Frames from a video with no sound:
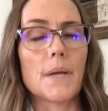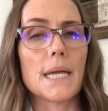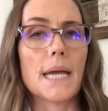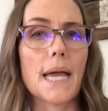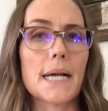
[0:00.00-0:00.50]

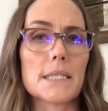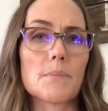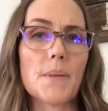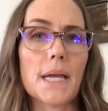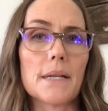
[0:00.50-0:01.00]
it has
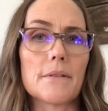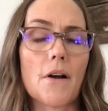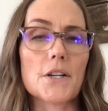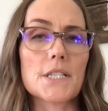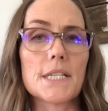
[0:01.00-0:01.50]
been
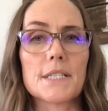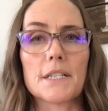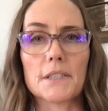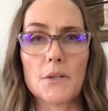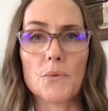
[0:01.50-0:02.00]

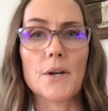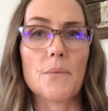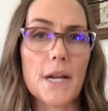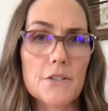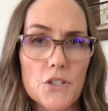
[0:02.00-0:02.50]
artistically
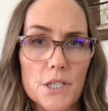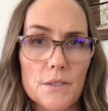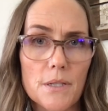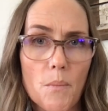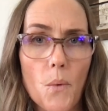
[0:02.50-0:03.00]
rearranged
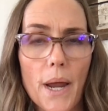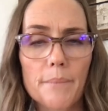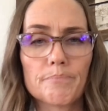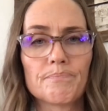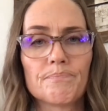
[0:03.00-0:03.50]
in some way.